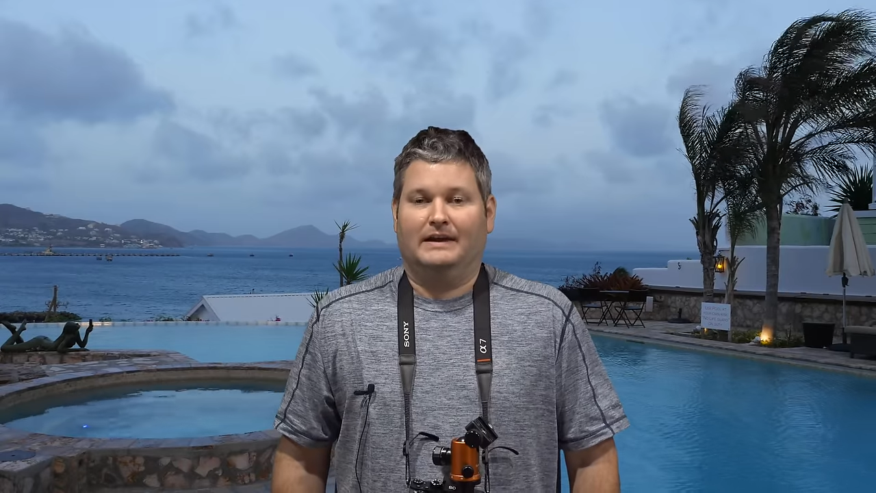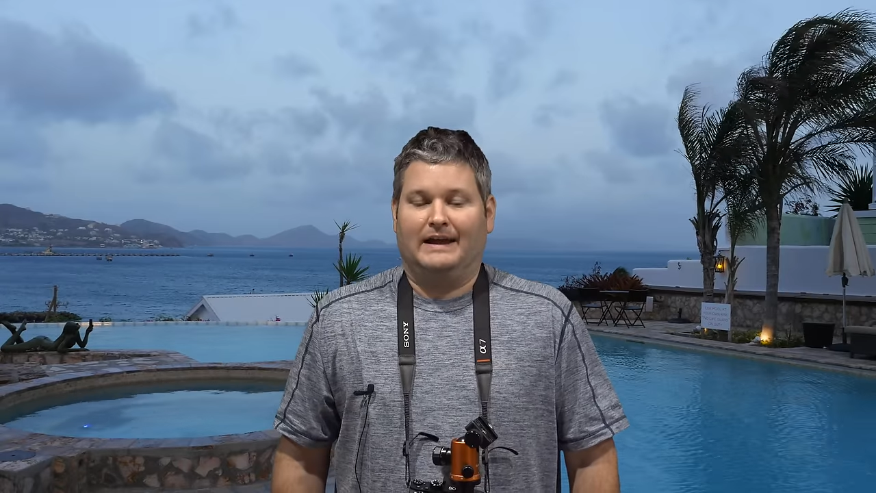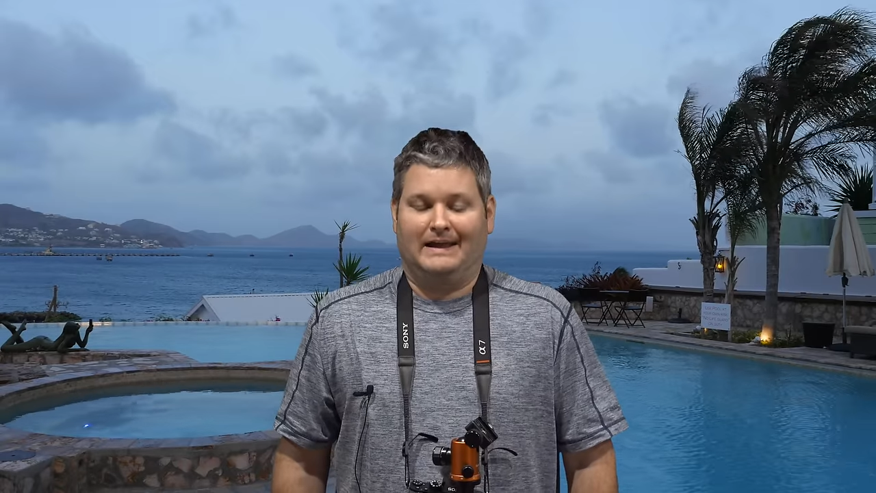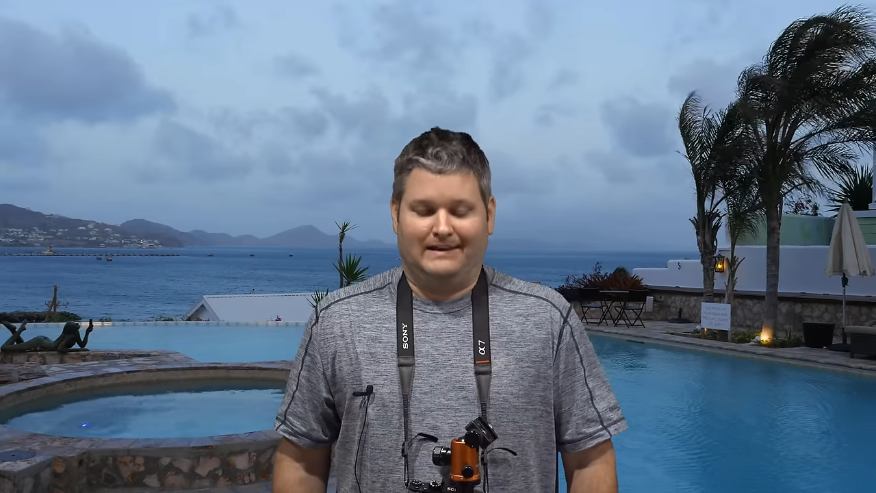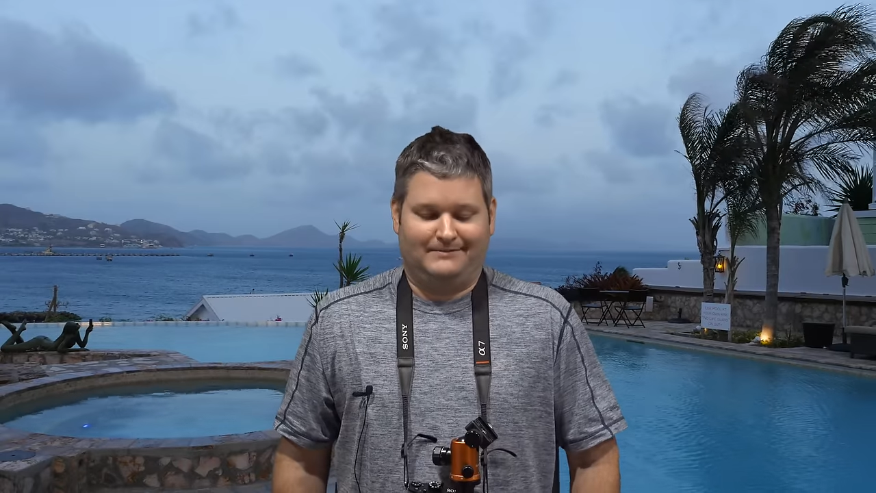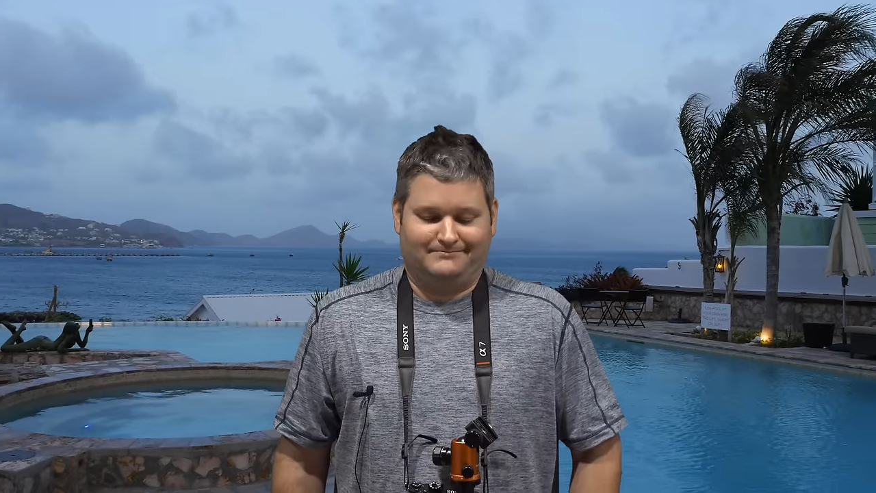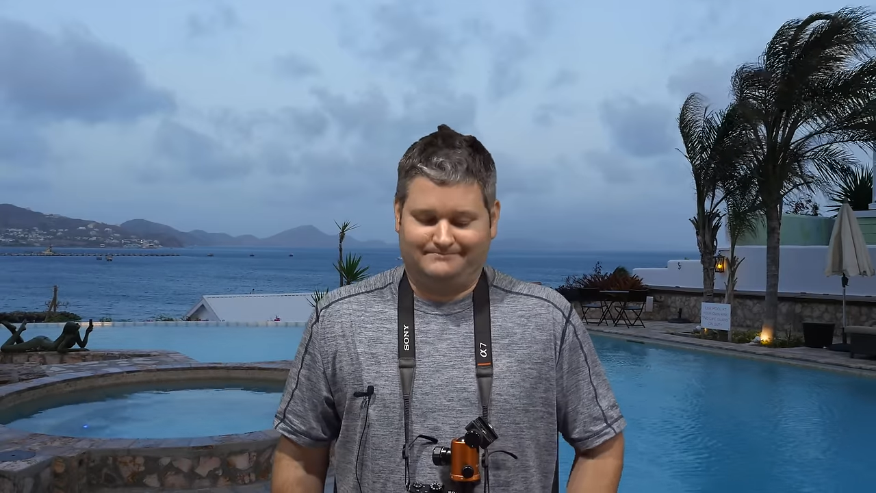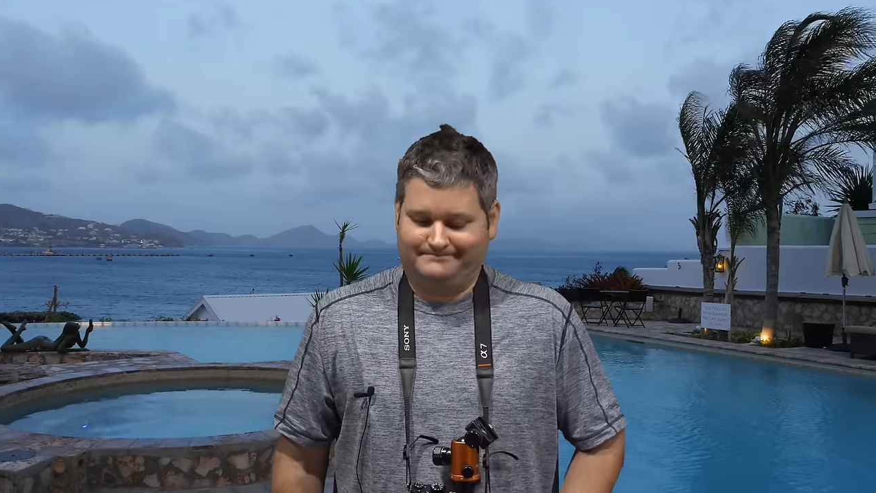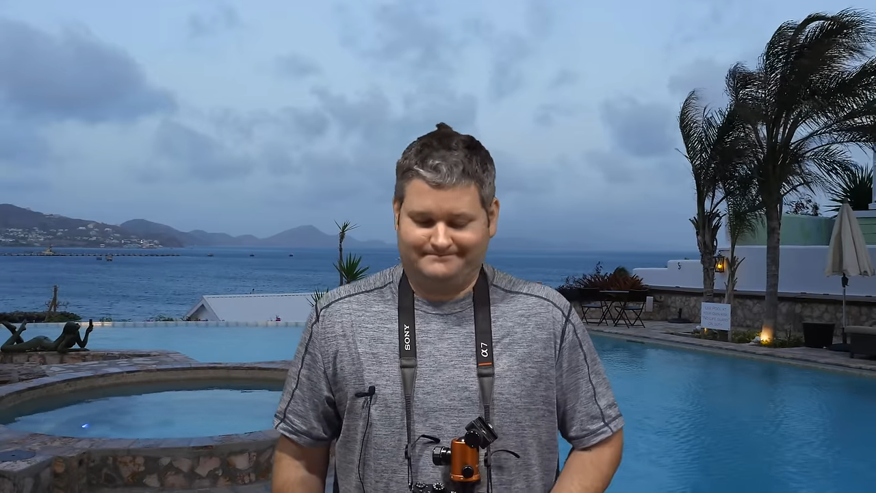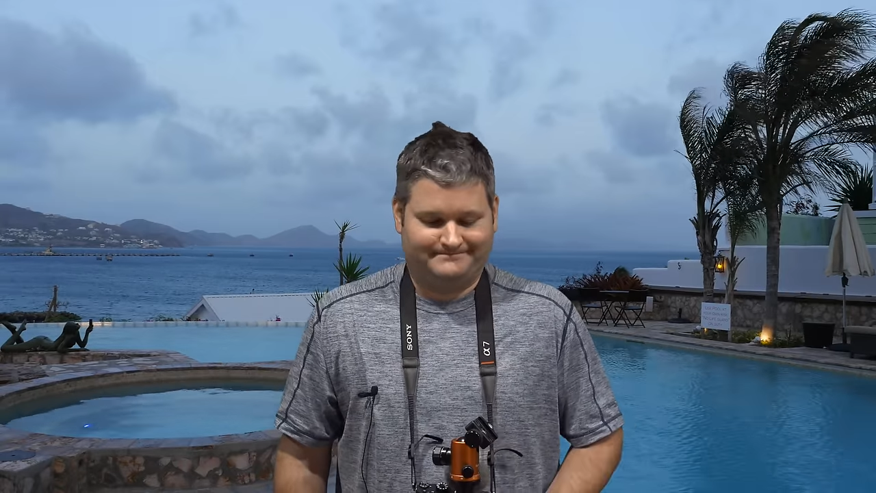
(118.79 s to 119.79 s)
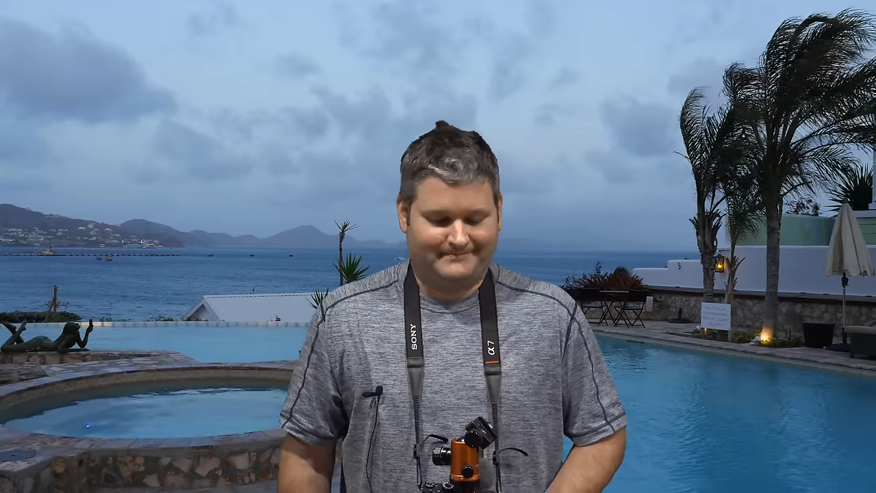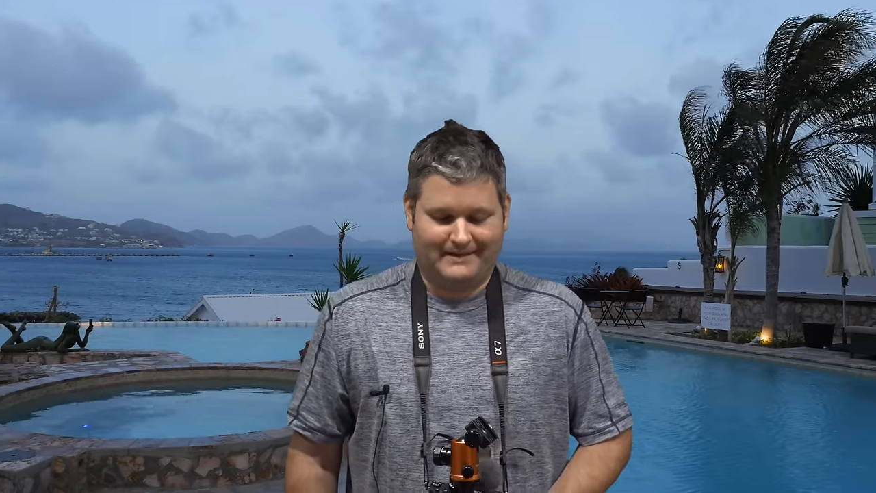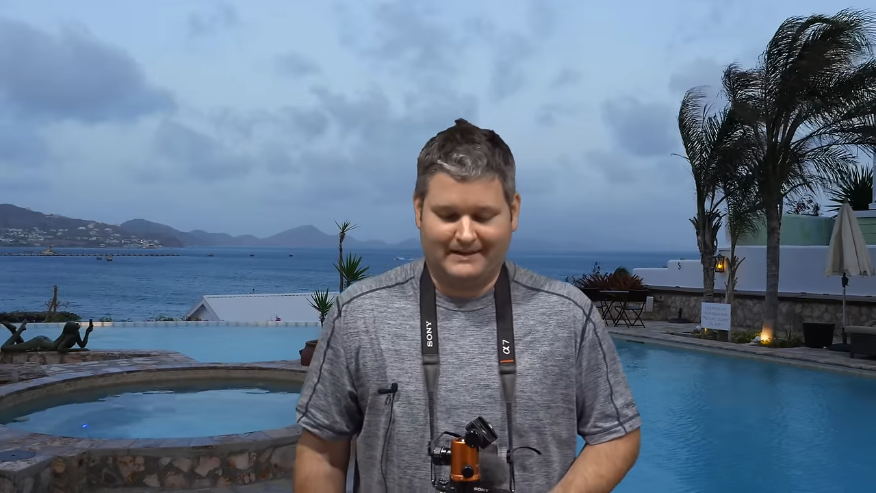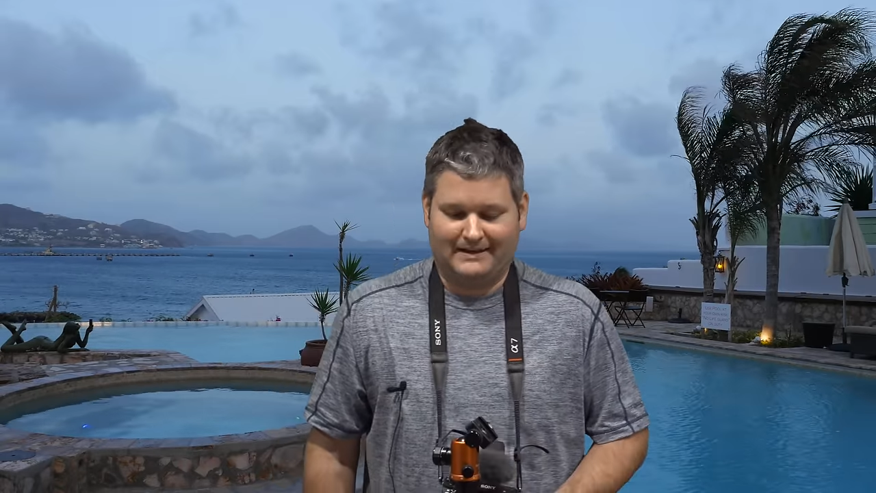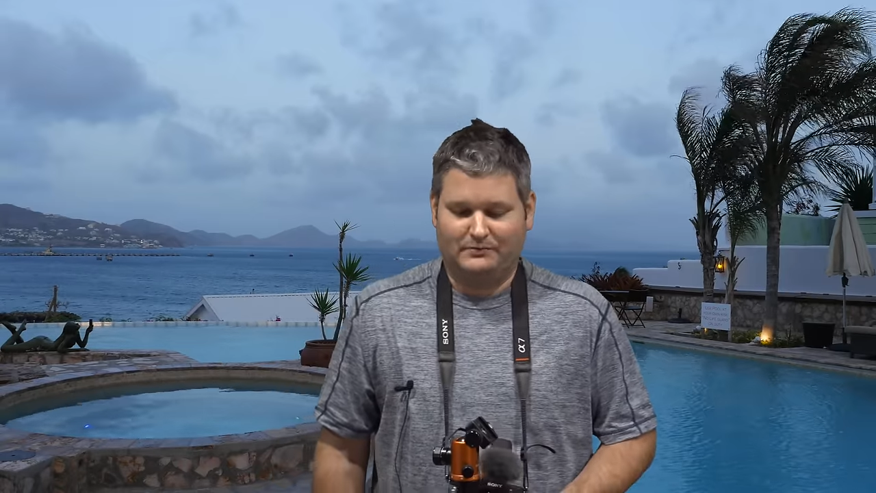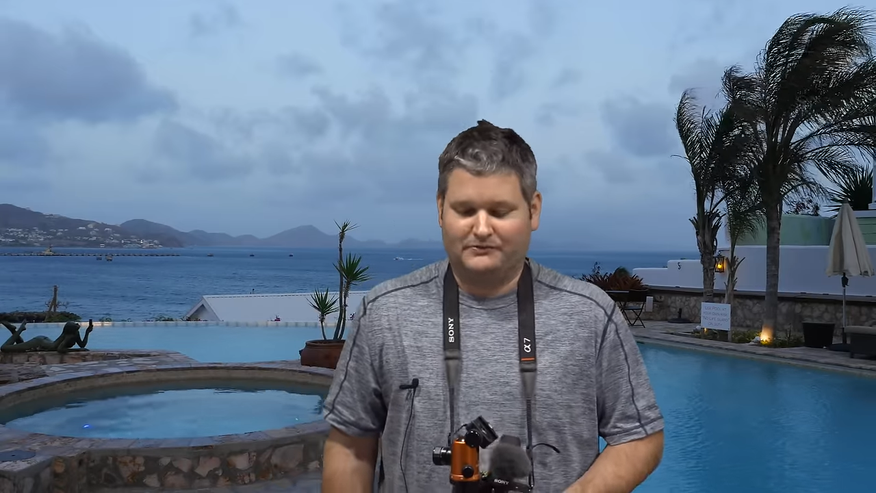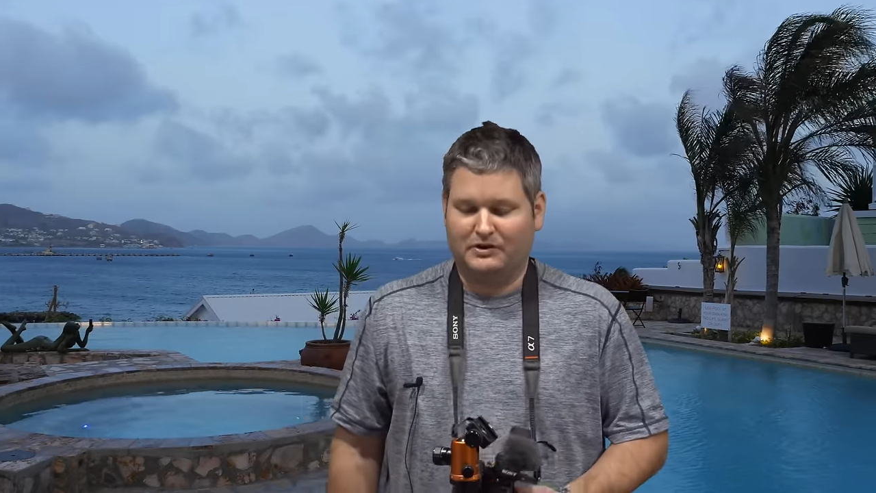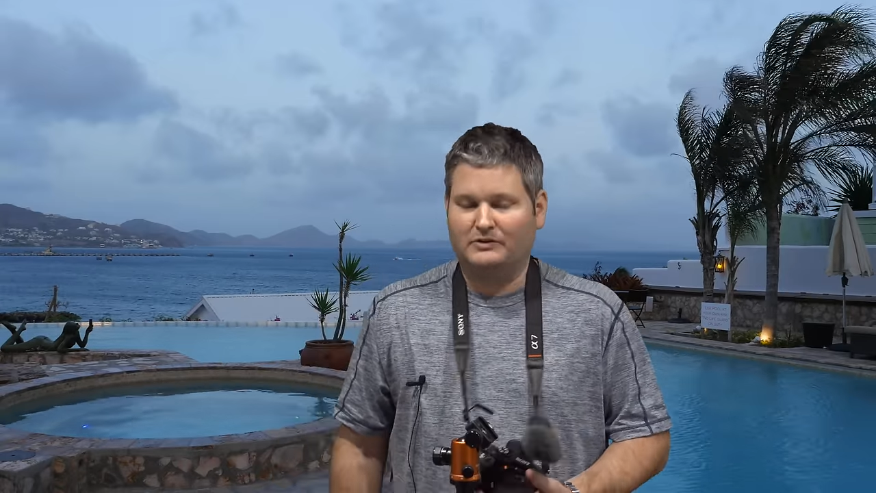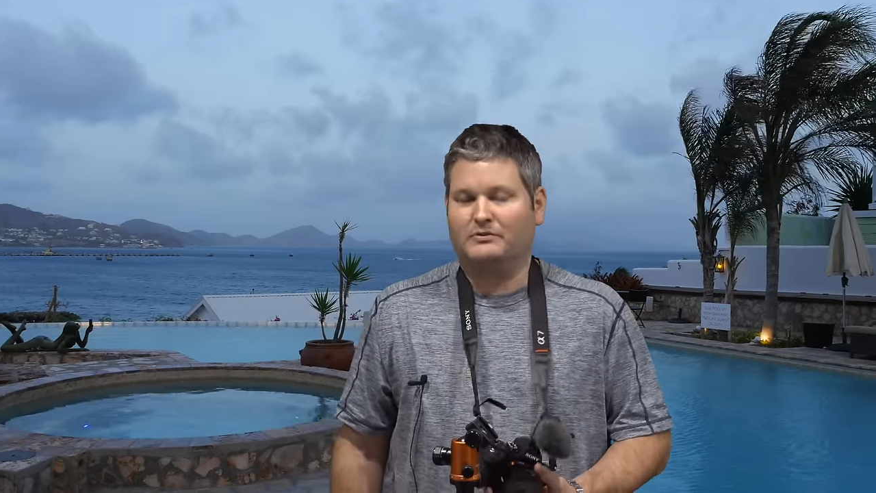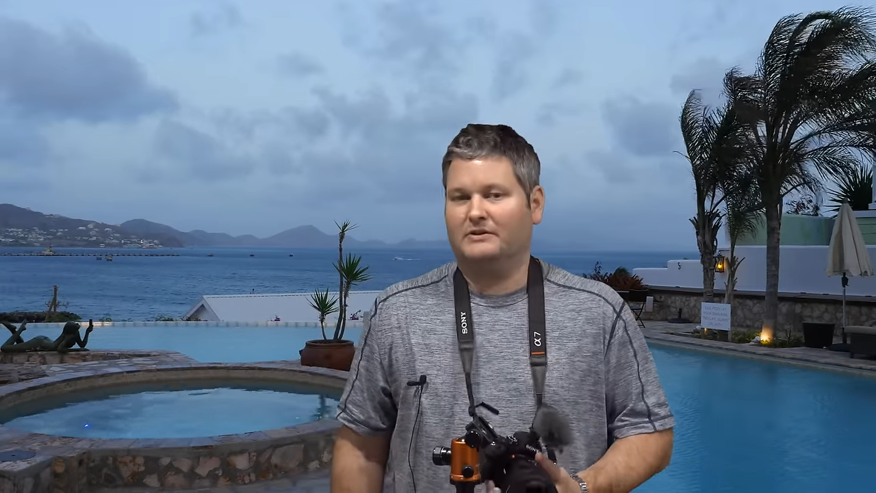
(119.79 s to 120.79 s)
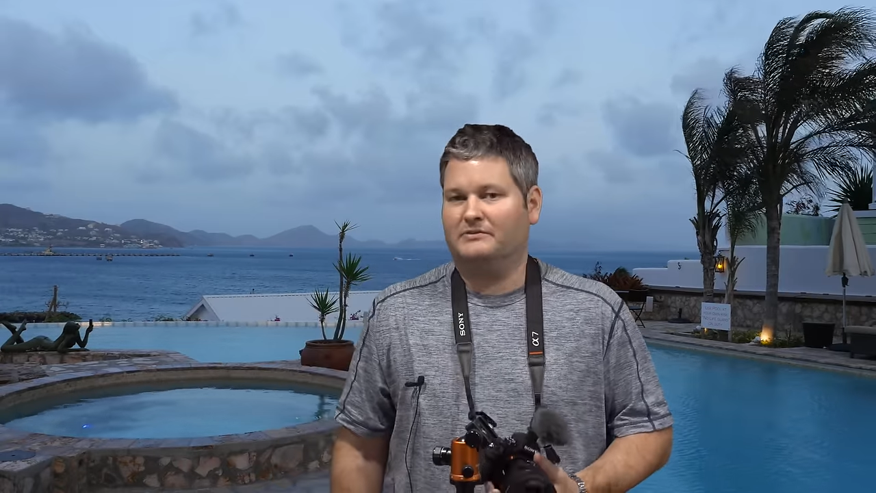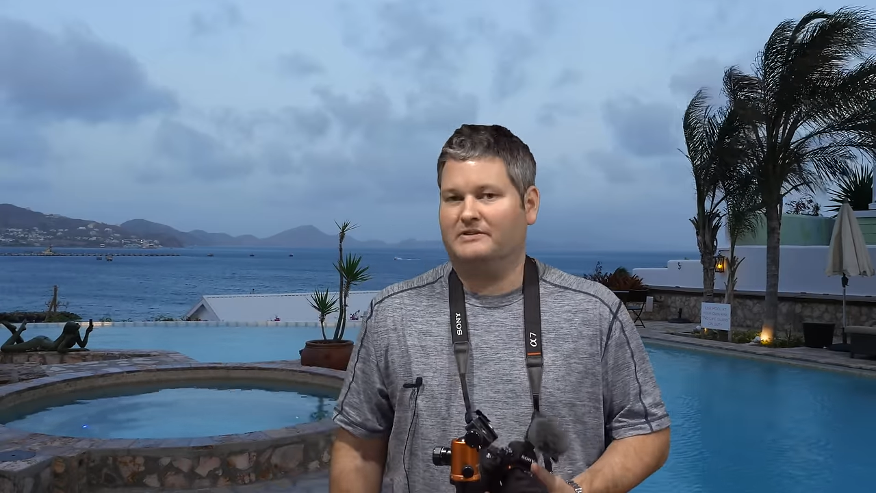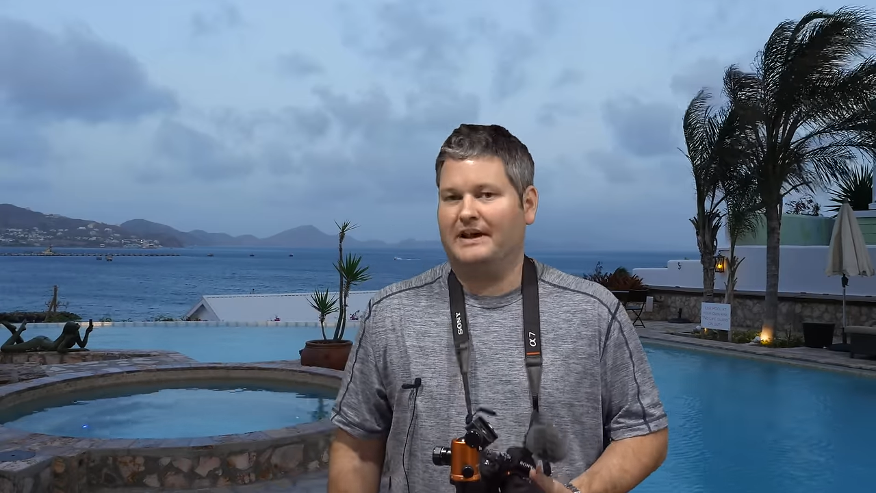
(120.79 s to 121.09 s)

And it was good when it was